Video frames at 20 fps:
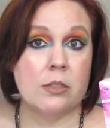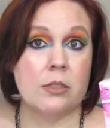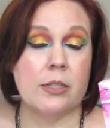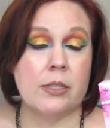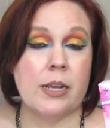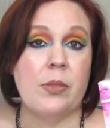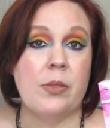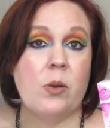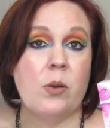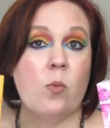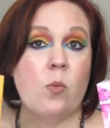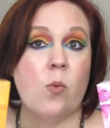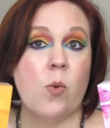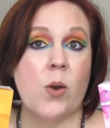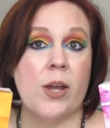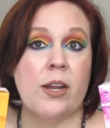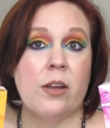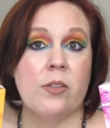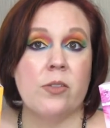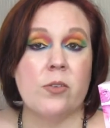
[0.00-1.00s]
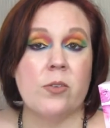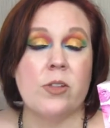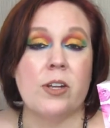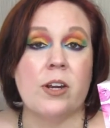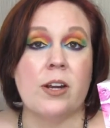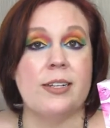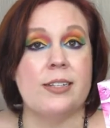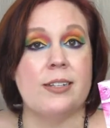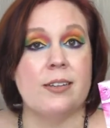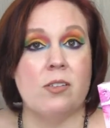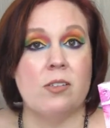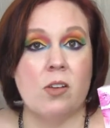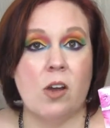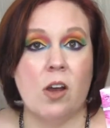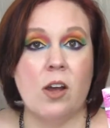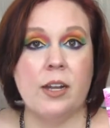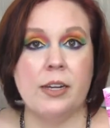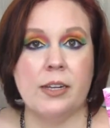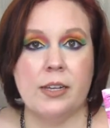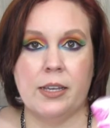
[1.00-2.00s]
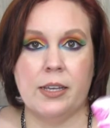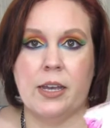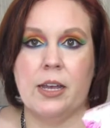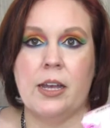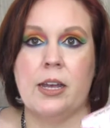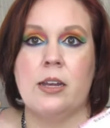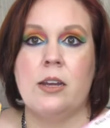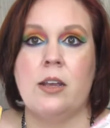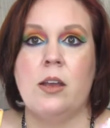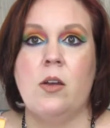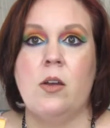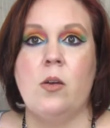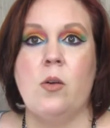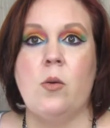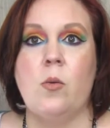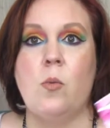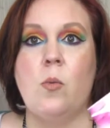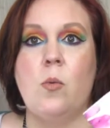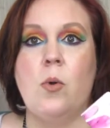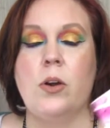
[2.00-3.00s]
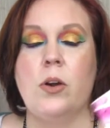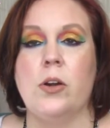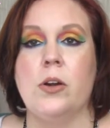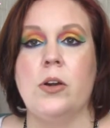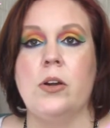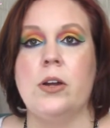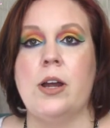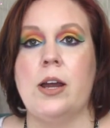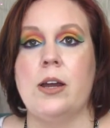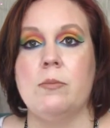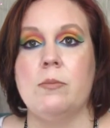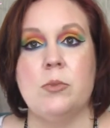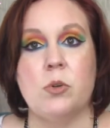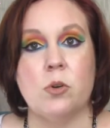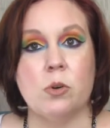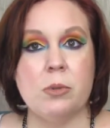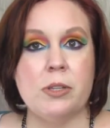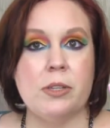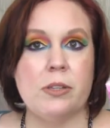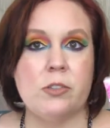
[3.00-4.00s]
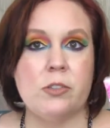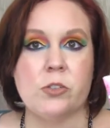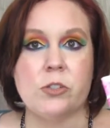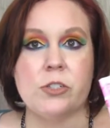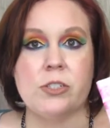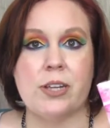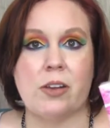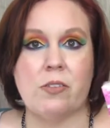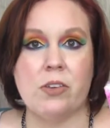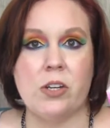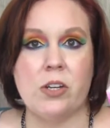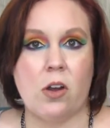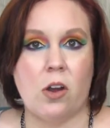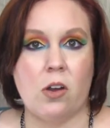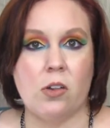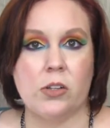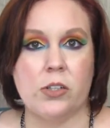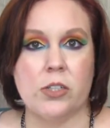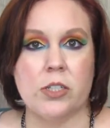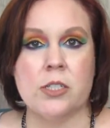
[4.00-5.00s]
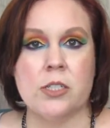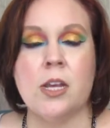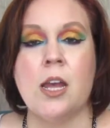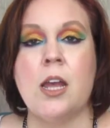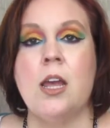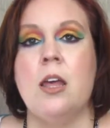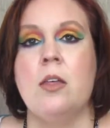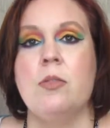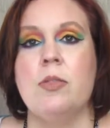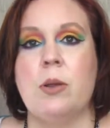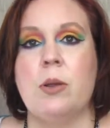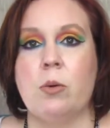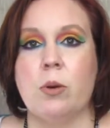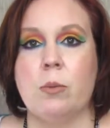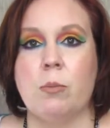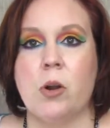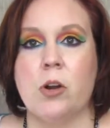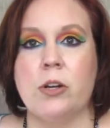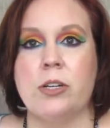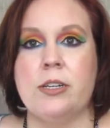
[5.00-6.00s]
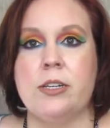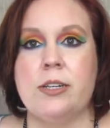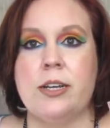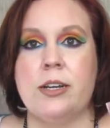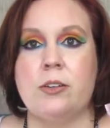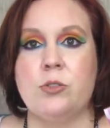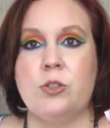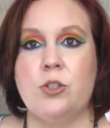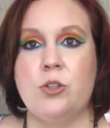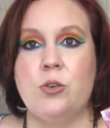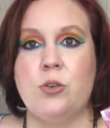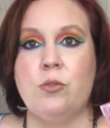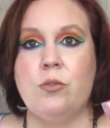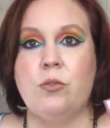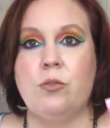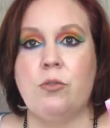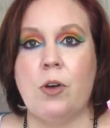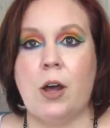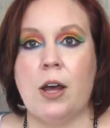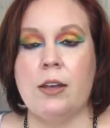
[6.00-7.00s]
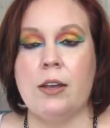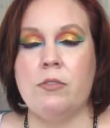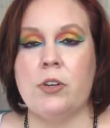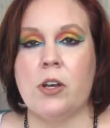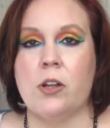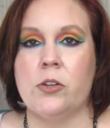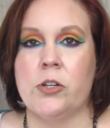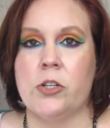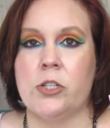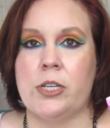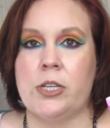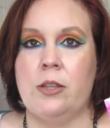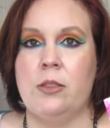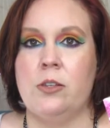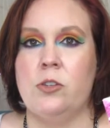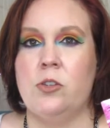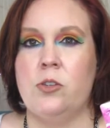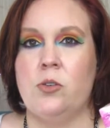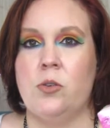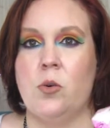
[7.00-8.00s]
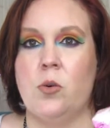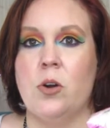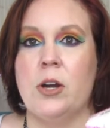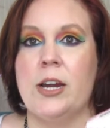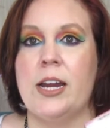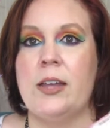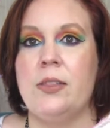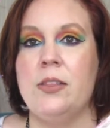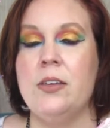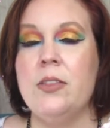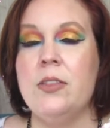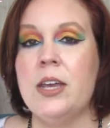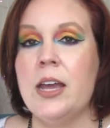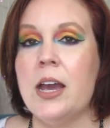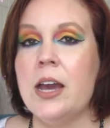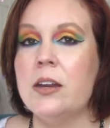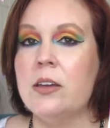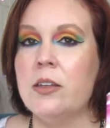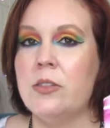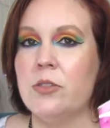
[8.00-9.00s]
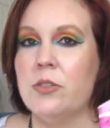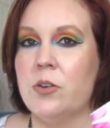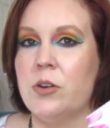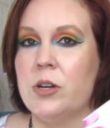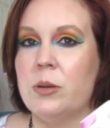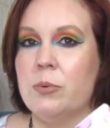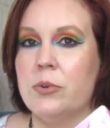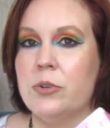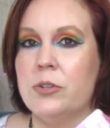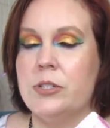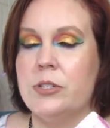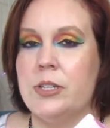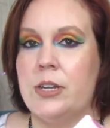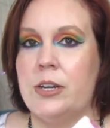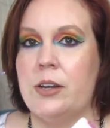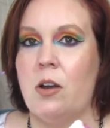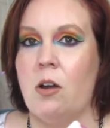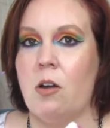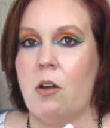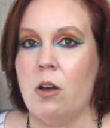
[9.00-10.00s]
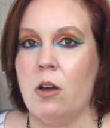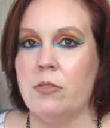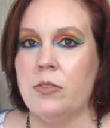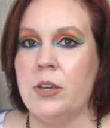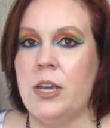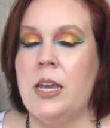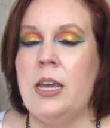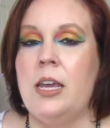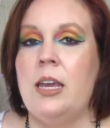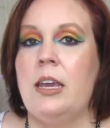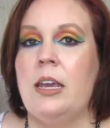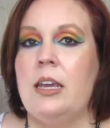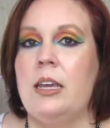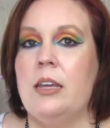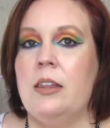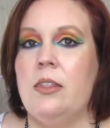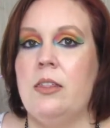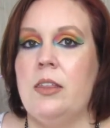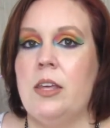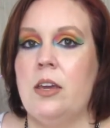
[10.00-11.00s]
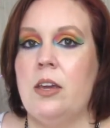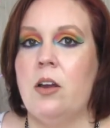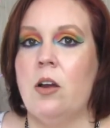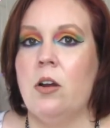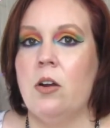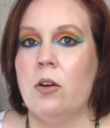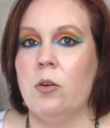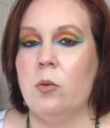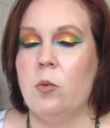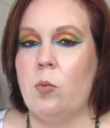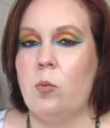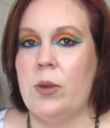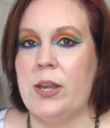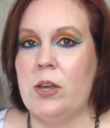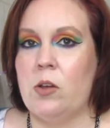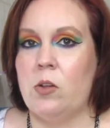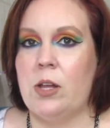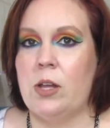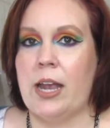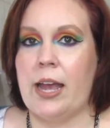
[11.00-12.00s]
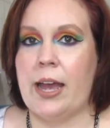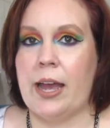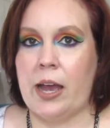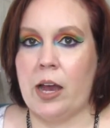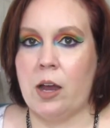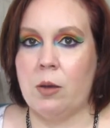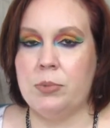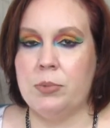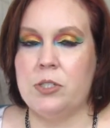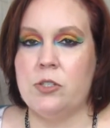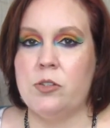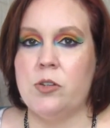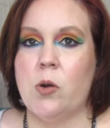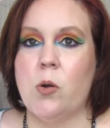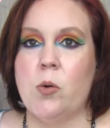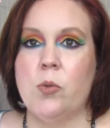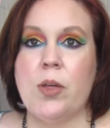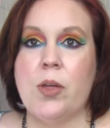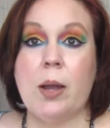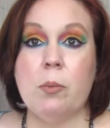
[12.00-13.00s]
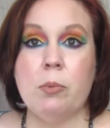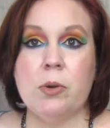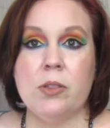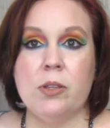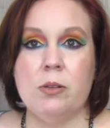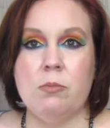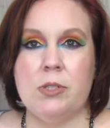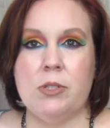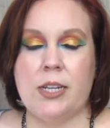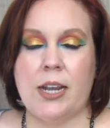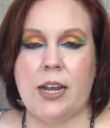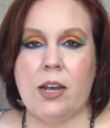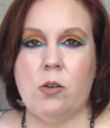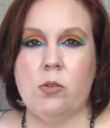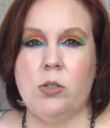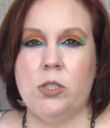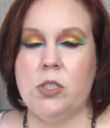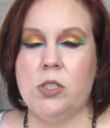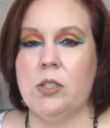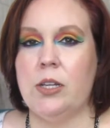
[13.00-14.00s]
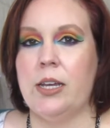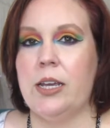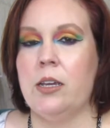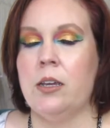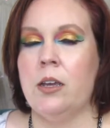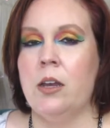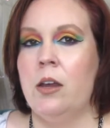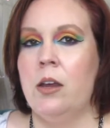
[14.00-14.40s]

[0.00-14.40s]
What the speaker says: and then one other that I did not get were, normally these are $7. They were marked down to $5 in the store, and then they had a 30% off in the Cartwheel app. So that brought them down to like